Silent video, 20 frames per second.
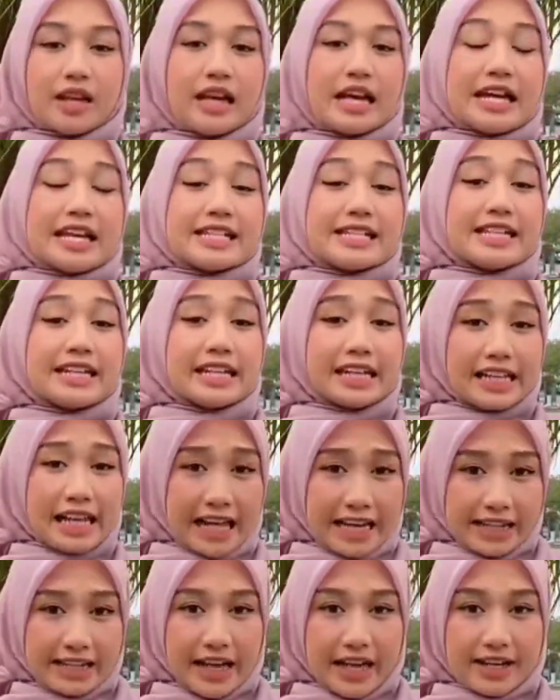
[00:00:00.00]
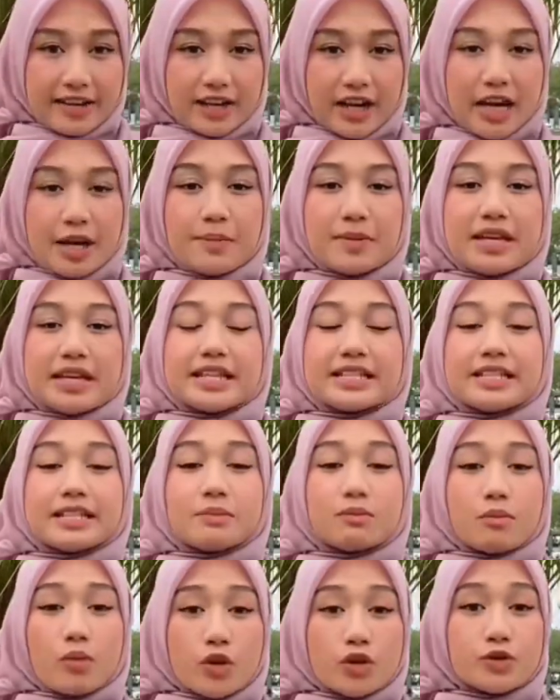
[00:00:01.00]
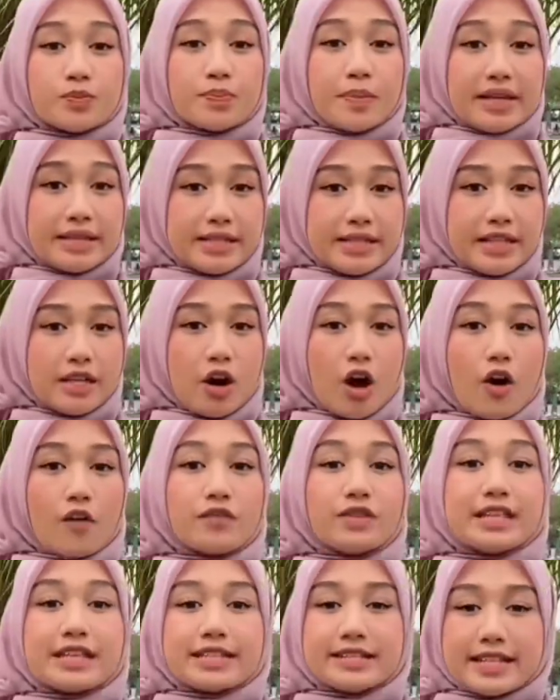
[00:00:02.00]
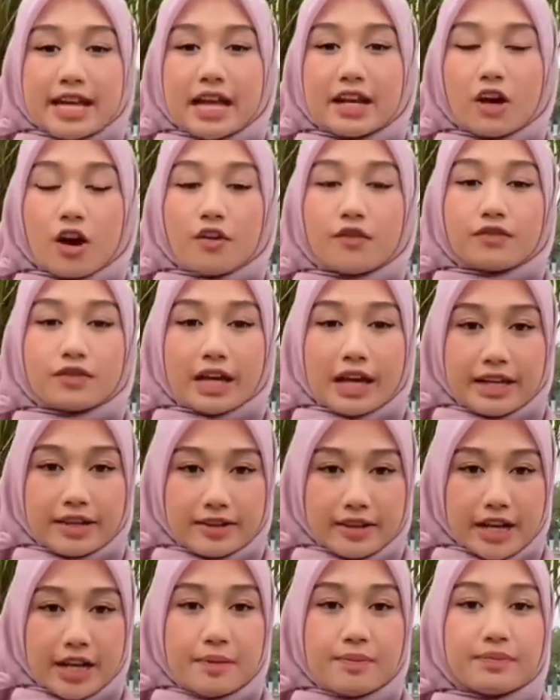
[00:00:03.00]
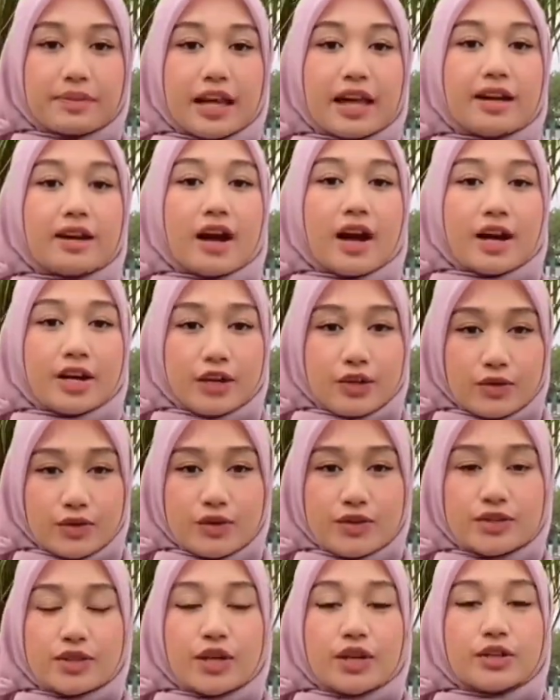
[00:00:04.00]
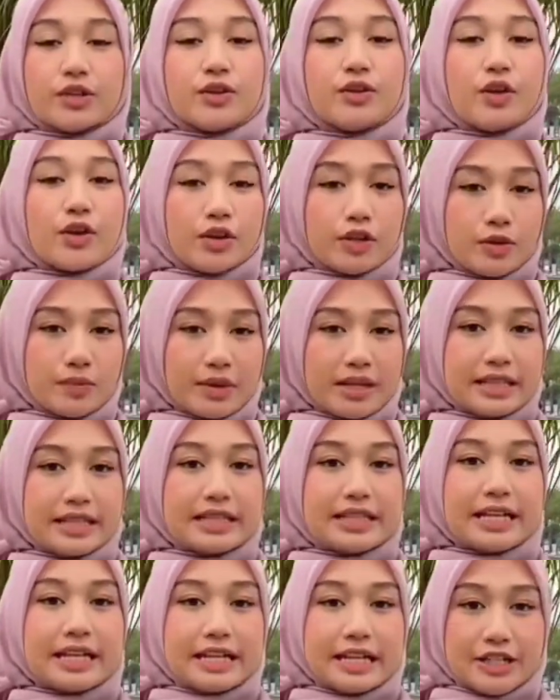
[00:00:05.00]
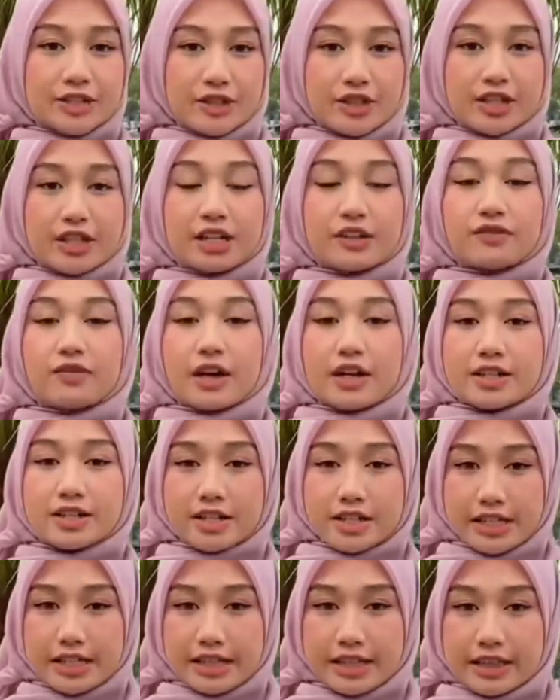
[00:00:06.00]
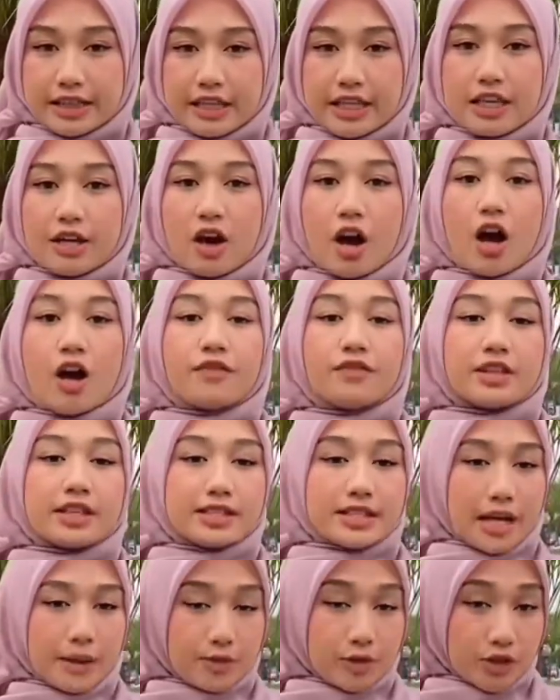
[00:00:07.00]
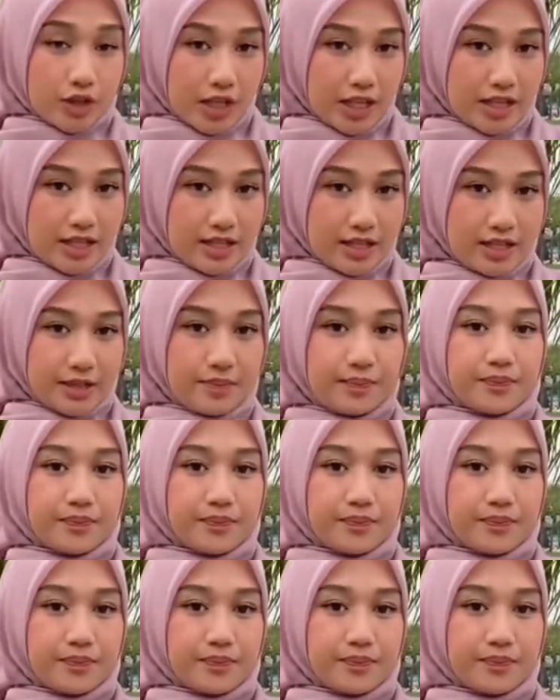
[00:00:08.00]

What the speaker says: Single line diagram is the most basic of the set of diagrams that are used to document the electrical functionality of the substation.